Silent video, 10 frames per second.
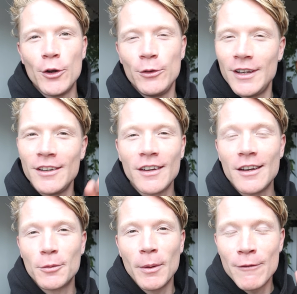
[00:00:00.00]
news
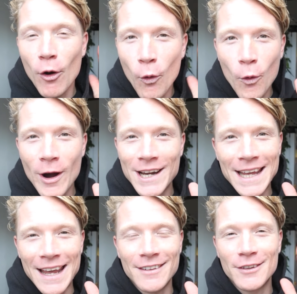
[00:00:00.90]
is we've already
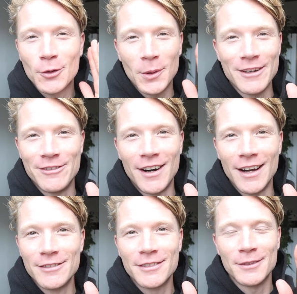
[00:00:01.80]
hit
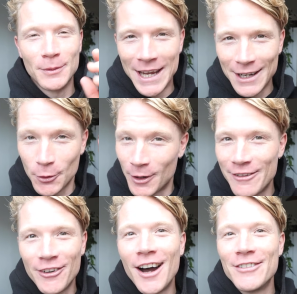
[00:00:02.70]
25. We hit
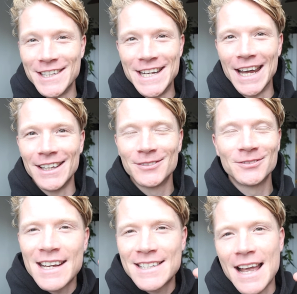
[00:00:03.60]
25 today. And
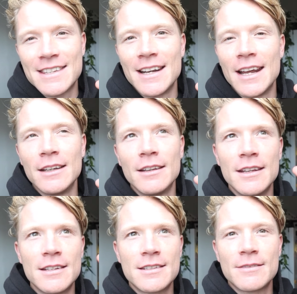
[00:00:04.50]
today is Saturday.
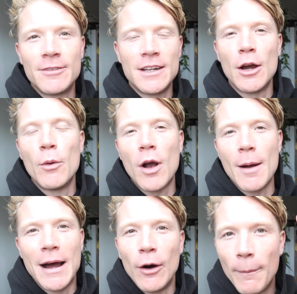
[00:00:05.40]
This video will
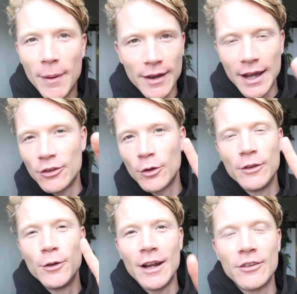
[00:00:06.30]
come out on Monday, so
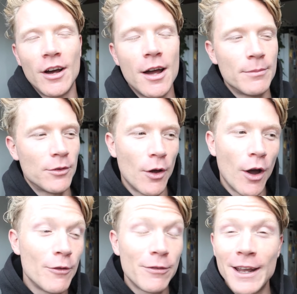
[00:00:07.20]
in 2 days' time. So
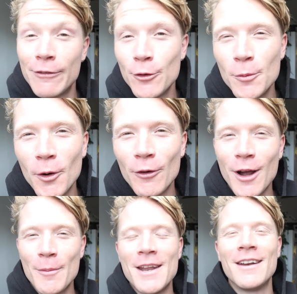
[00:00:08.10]
hopefully a few more have
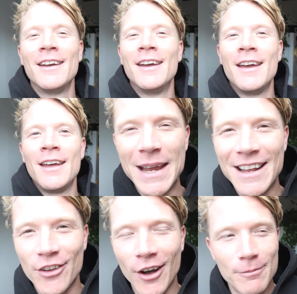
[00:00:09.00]
come in the
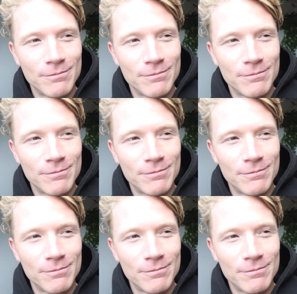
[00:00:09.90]
meantime.